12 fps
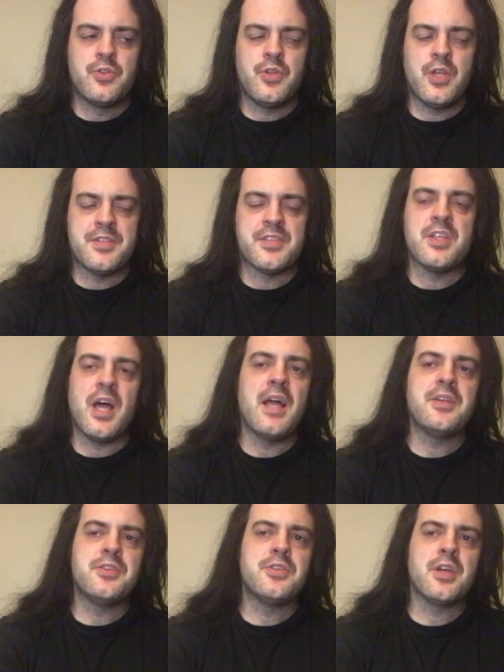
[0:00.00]
it's
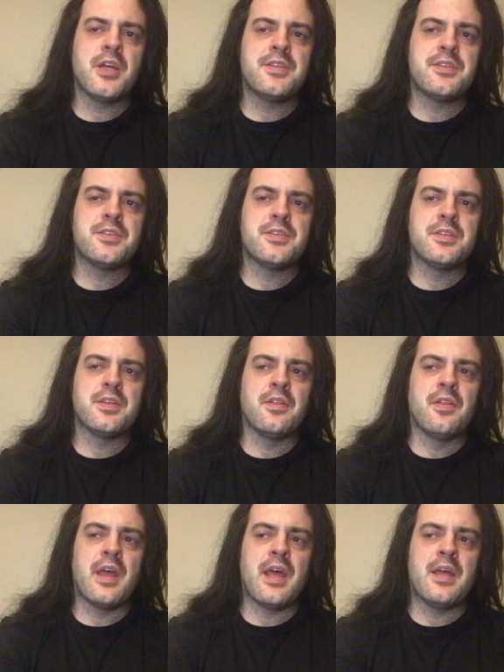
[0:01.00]
not just
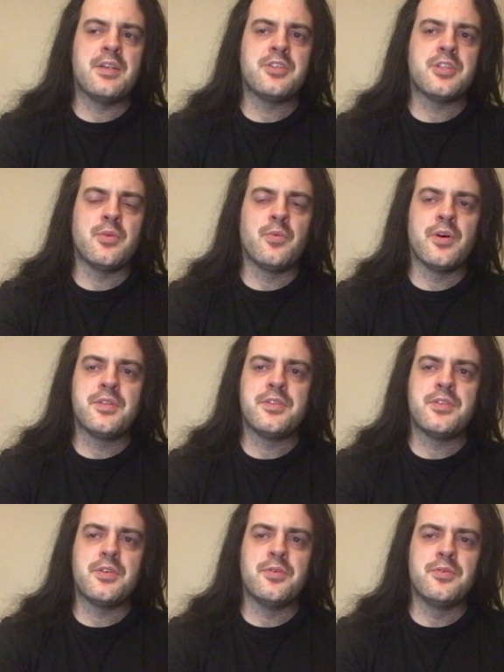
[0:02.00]
that she
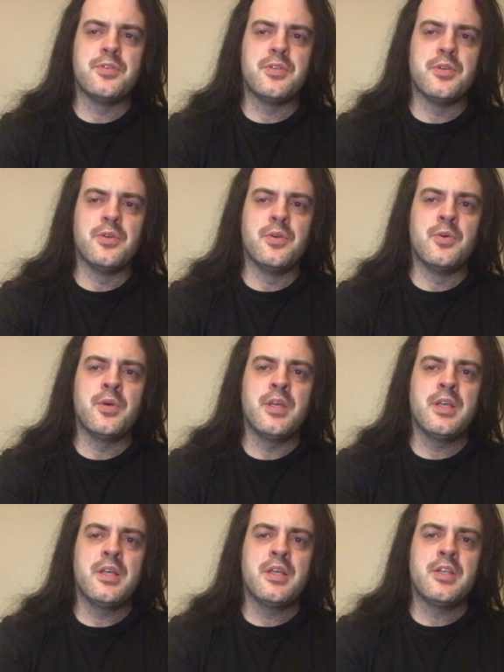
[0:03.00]
wants you to
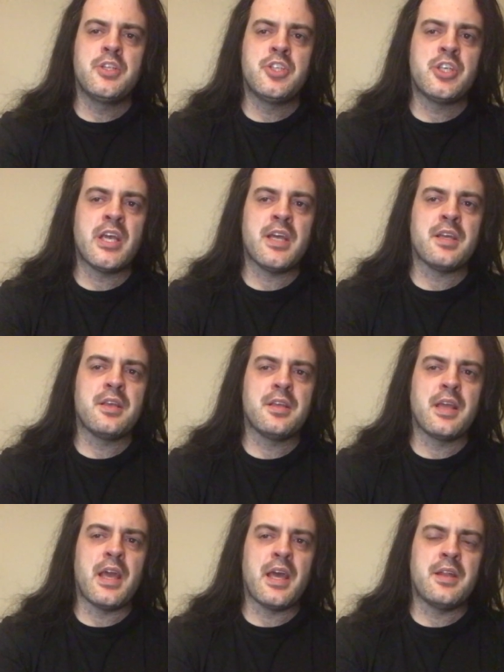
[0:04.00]
check
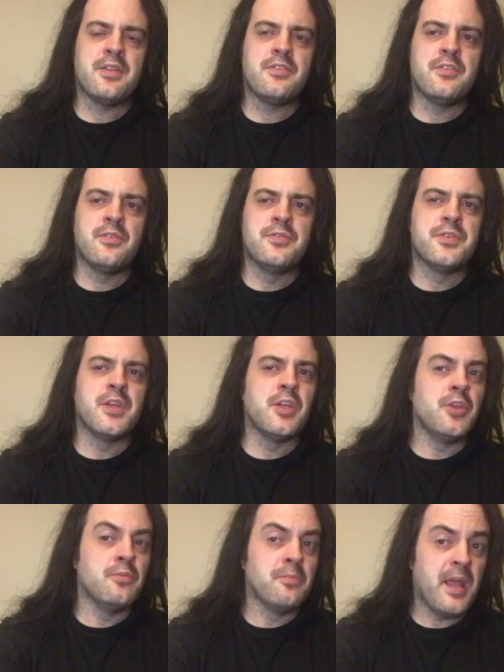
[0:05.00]
attitudes that
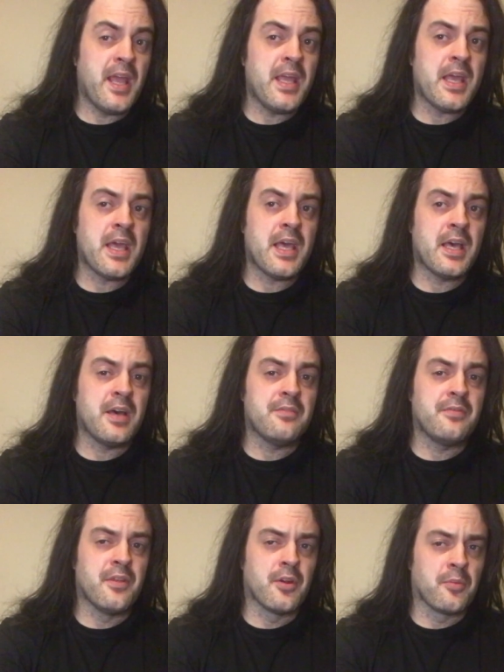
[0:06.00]
you may
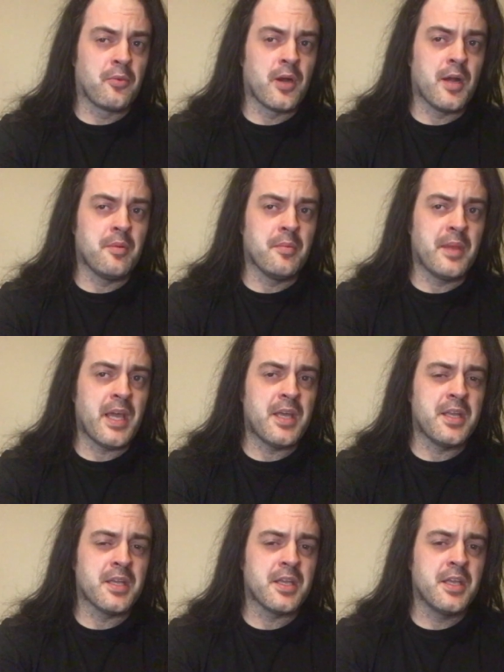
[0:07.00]
have that are
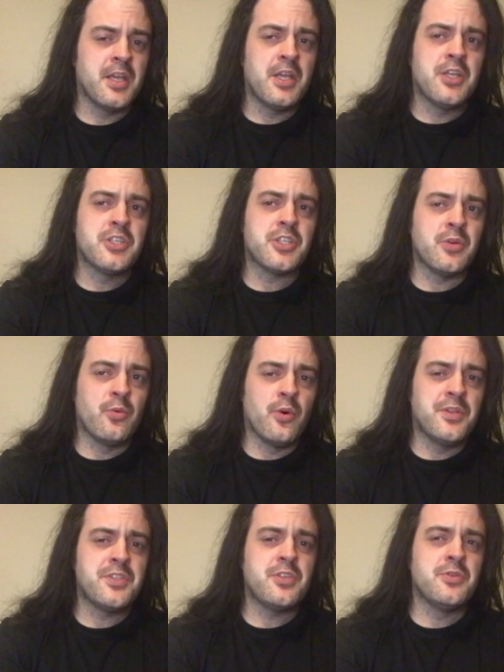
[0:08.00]
problematic. She
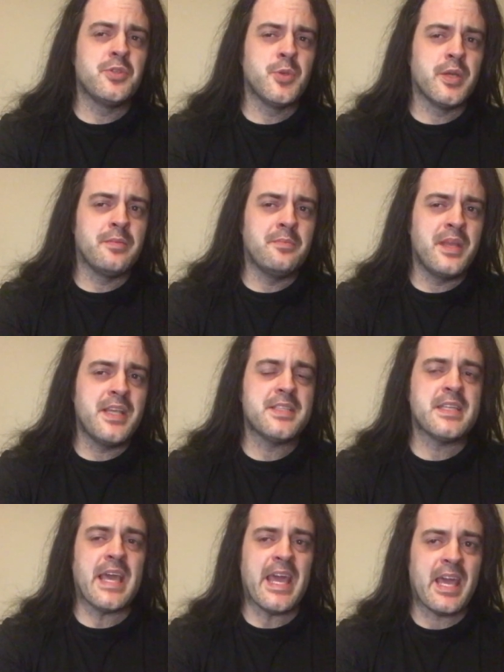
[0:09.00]
wants you to admit
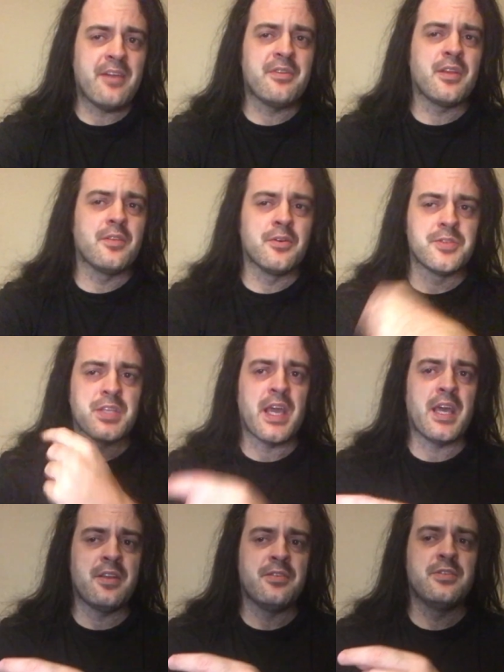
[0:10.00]
to having those
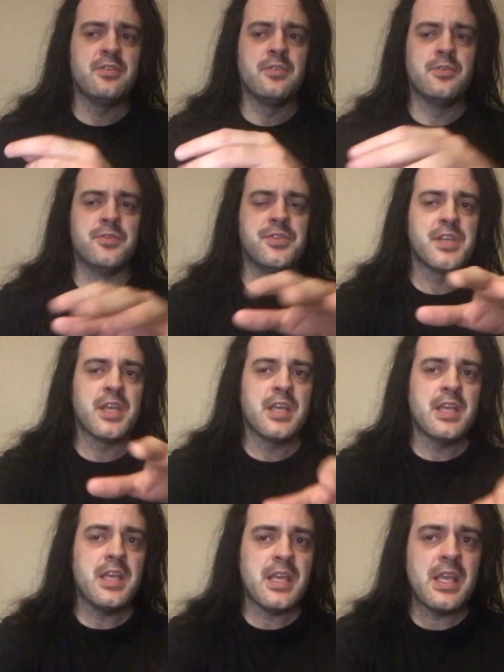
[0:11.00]
attitudes
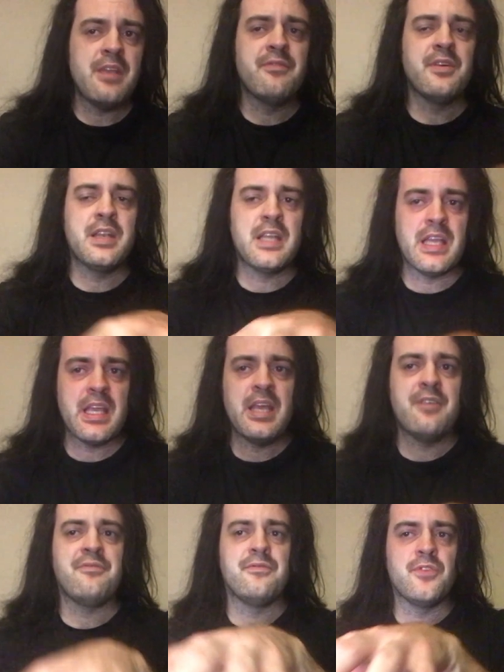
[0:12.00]
even
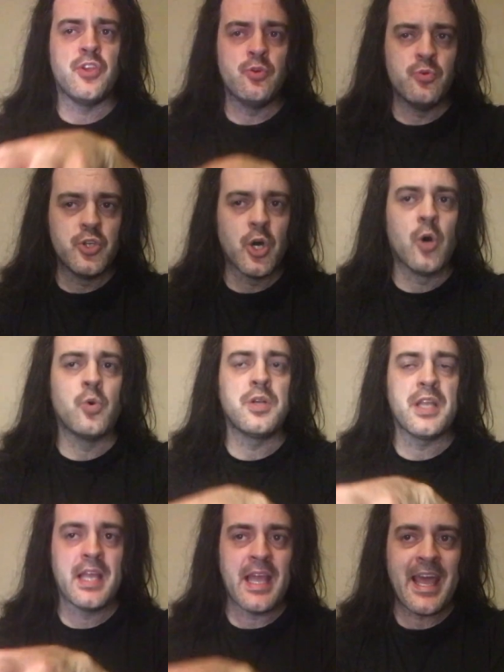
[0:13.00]
if you don't
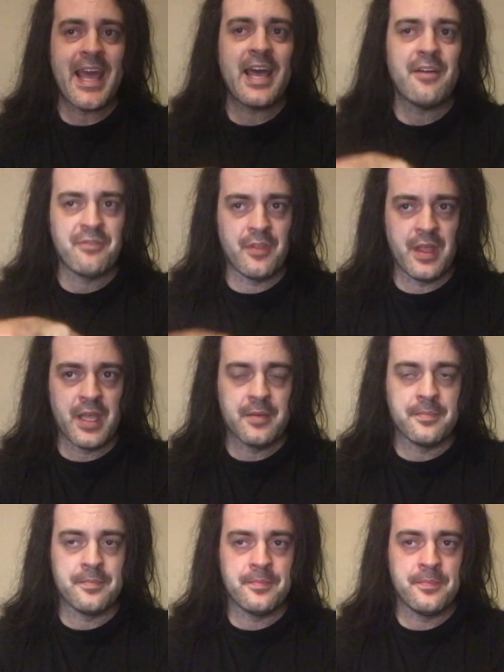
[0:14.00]
have them.